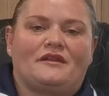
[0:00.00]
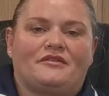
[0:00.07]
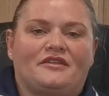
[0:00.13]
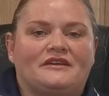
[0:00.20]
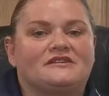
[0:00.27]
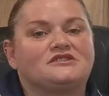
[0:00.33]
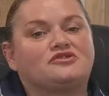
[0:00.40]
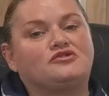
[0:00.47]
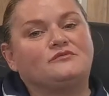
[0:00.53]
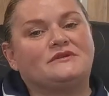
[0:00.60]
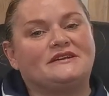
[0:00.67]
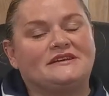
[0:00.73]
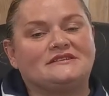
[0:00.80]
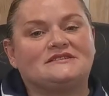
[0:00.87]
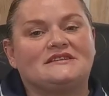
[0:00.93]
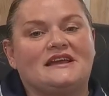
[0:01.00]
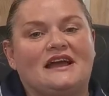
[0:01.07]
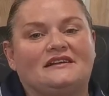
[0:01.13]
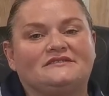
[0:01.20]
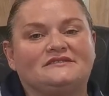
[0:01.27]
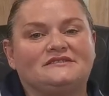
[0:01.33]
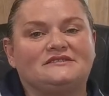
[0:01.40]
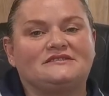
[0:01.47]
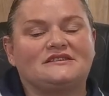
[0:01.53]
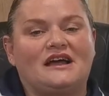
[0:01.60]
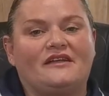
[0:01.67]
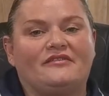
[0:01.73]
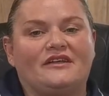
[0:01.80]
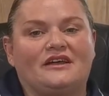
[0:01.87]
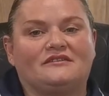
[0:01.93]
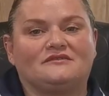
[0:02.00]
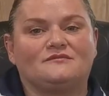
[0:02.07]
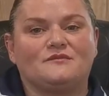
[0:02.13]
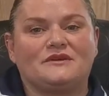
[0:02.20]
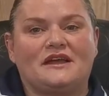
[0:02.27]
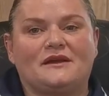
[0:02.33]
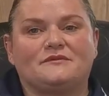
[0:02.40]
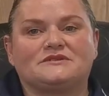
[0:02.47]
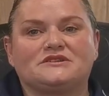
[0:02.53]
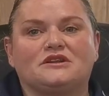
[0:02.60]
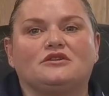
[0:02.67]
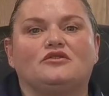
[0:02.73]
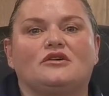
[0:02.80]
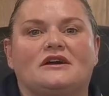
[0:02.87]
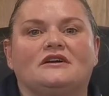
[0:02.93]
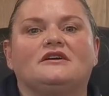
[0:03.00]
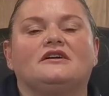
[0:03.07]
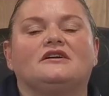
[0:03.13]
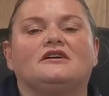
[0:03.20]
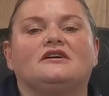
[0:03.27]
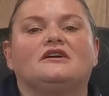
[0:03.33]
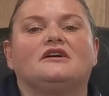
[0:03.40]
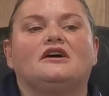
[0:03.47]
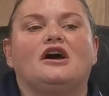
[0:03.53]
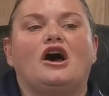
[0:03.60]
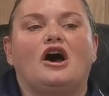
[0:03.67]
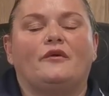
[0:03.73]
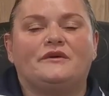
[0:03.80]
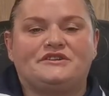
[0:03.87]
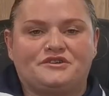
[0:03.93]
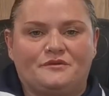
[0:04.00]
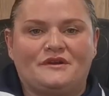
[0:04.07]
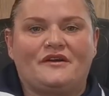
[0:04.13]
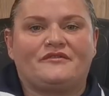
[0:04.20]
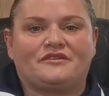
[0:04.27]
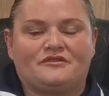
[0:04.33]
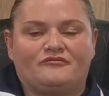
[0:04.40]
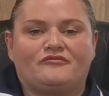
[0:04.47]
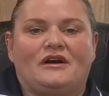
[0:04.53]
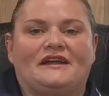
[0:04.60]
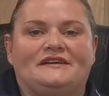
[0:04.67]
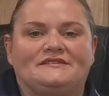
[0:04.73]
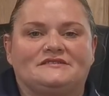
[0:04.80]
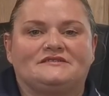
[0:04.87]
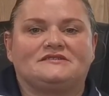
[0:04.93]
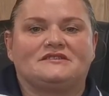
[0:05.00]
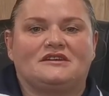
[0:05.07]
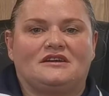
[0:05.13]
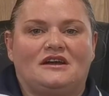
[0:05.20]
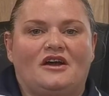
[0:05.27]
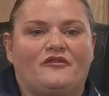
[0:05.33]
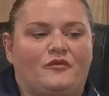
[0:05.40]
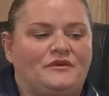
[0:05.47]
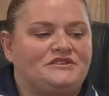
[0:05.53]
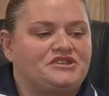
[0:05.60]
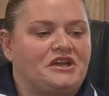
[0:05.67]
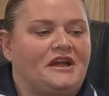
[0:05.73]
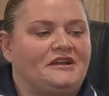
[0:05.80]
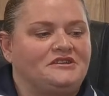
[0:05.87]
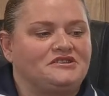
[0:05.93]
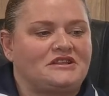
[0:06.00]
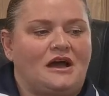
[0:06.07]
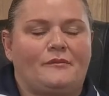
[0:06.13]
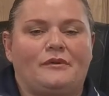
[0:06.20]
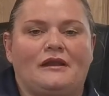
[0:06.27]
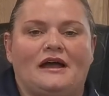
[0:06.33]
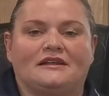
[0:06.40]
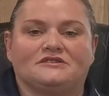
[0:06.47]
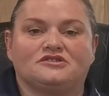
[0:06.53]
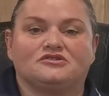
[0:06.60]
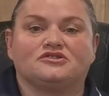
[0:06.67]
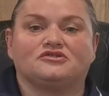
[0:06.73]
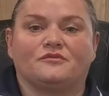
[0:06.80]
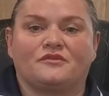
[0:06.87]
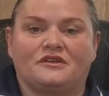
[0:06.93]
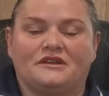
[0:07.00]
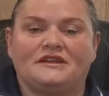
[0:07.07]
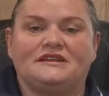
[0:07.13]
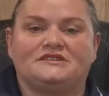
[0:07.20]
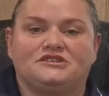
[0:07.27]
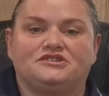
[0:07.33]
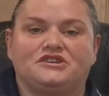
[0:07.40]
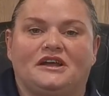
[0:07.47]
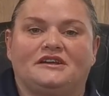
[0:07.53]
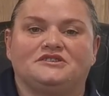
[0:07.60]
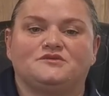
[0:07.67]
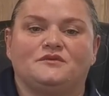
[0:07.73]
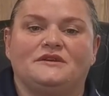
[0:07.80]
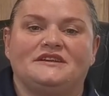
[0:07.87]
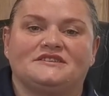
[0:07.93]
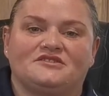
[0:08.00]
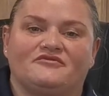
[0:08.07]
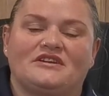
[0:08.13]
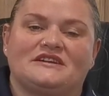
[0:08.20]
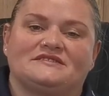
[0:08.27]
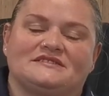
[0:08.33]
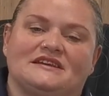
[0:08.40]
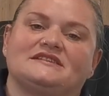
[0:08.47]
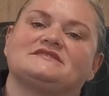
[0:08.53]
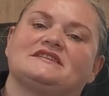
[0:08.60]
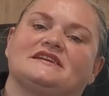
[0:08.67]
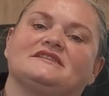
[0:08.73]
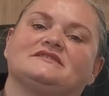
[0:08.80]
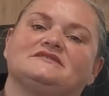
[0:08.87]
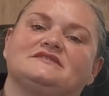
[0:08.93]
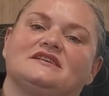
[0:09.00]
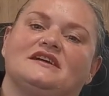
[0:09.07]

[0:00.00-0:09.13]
things are coming near to the ends, and then be able to look at, are we doing everything right? If we change that plan, does something need to change? We need to reassess things.